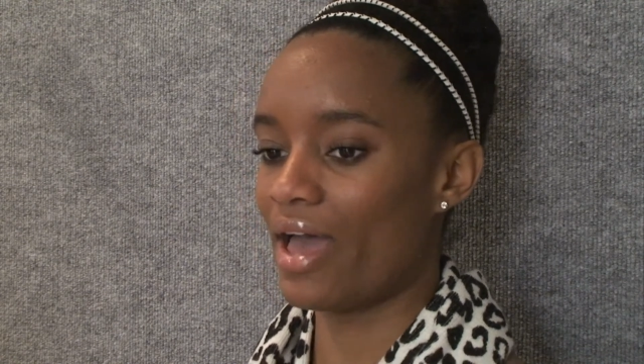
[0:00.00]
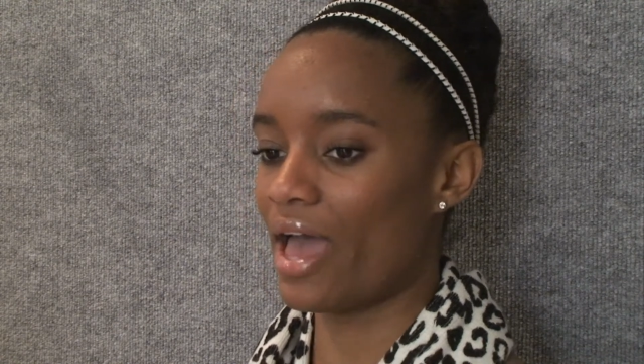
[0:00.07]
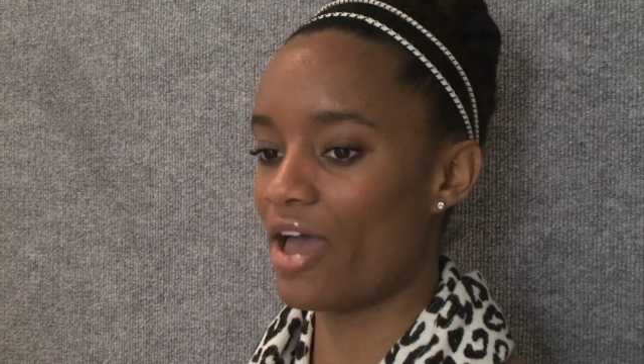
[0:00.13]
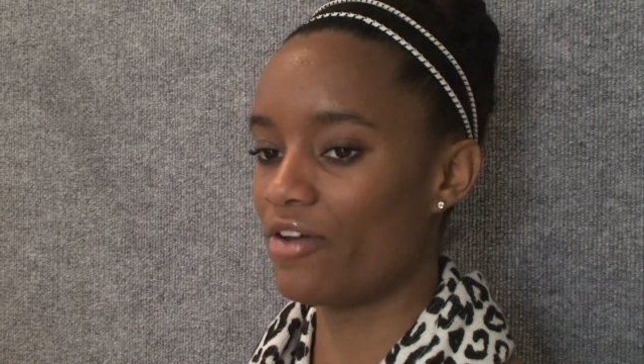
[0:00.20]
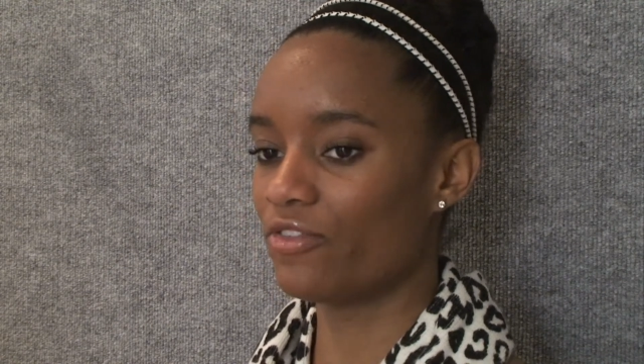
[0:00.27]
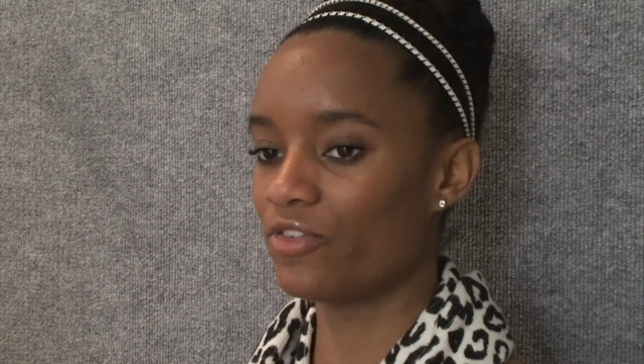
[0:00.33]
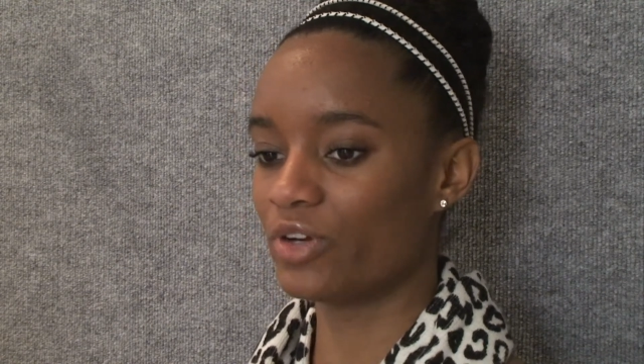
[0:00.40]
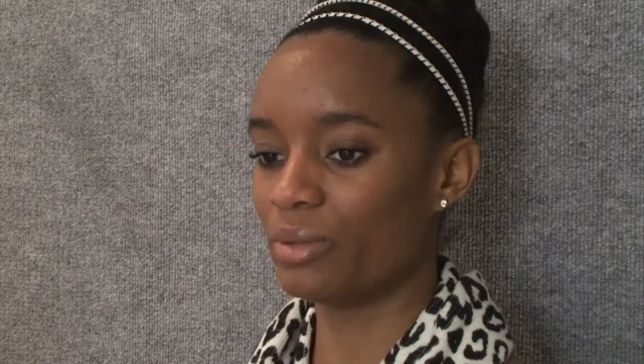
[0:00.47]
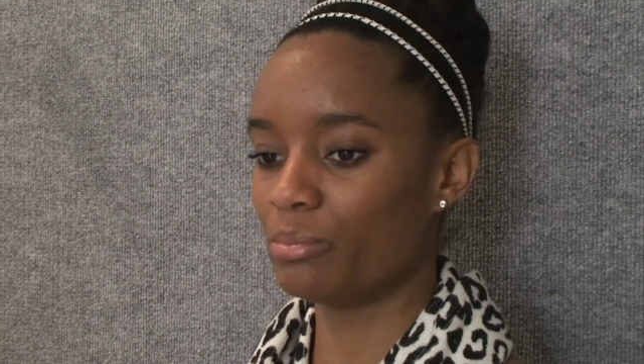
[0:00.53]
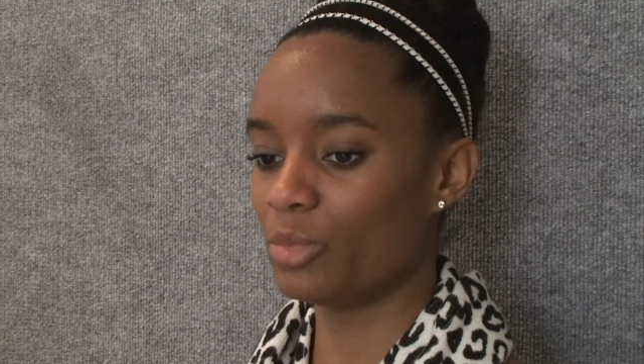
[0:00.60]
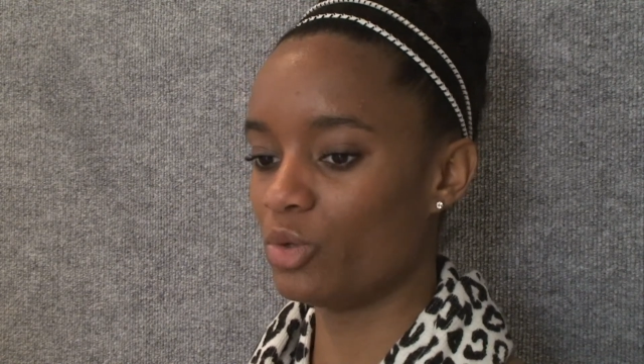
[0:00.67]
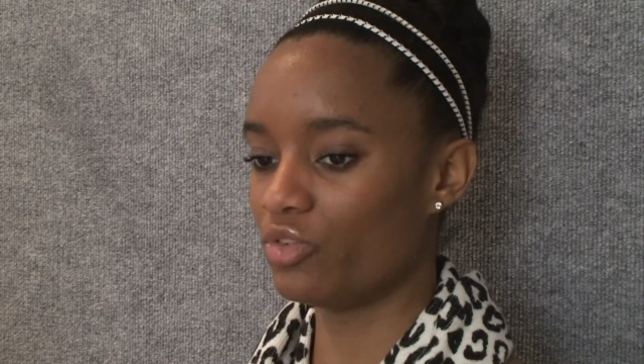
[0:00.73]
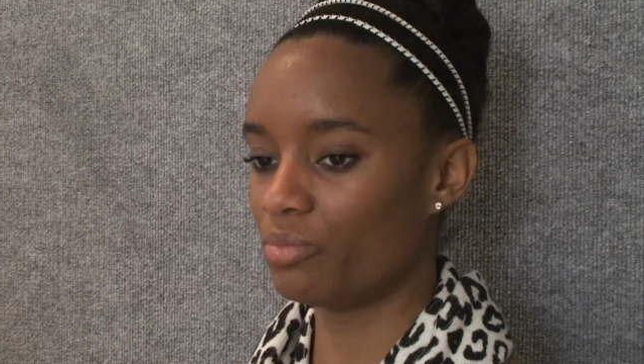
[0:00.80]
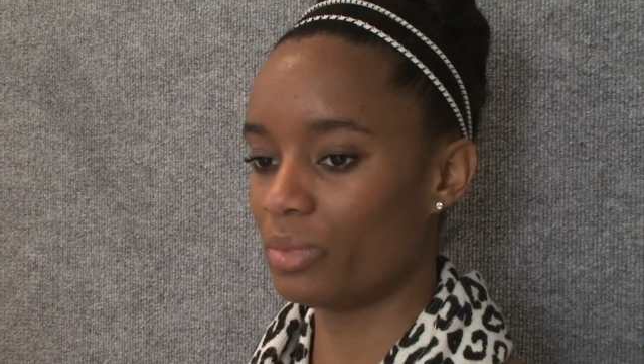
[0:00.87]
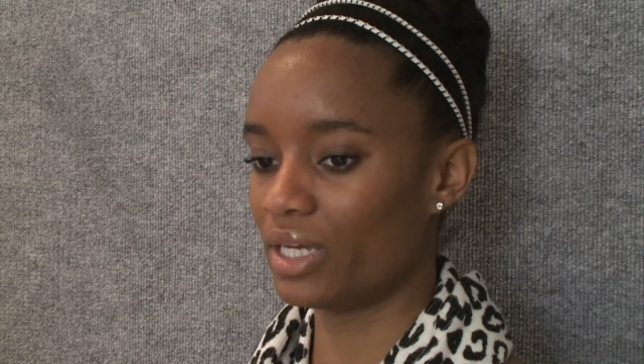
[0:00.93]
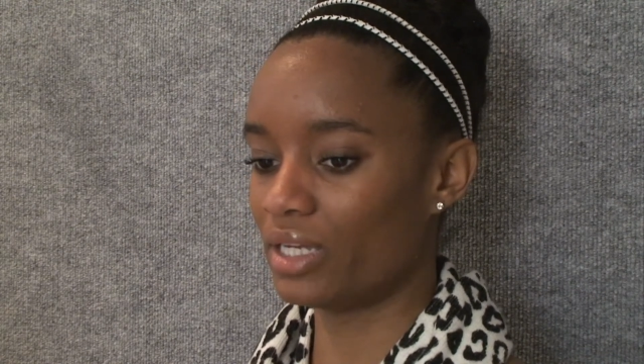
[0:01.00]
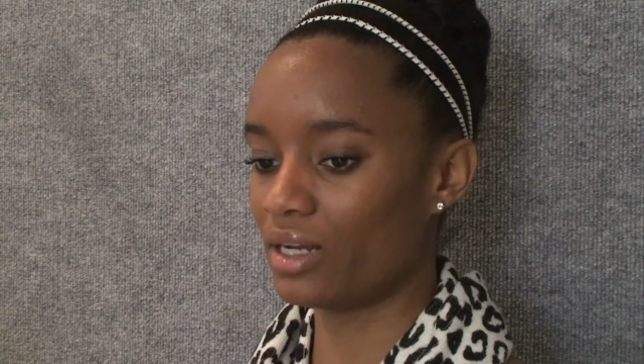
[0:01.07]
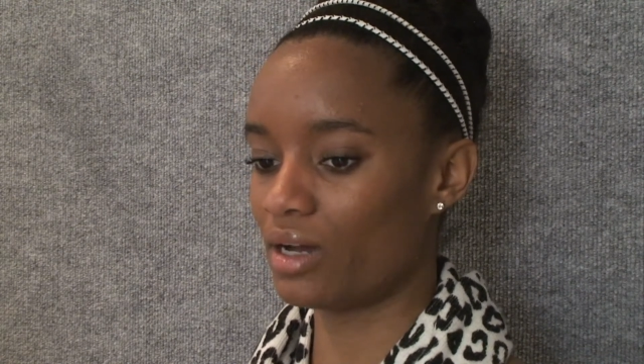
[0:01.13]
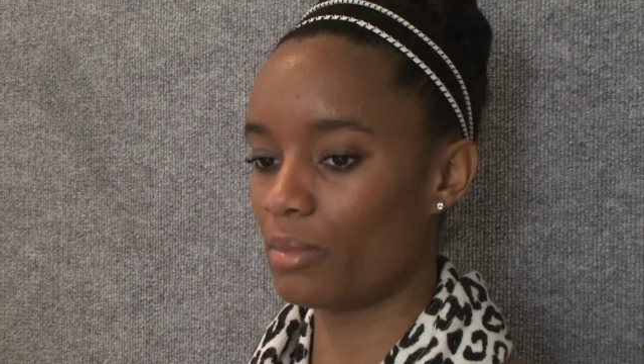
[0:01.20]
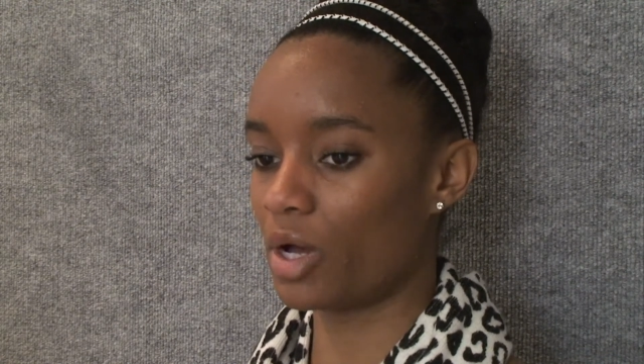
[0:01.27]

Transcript: every movement.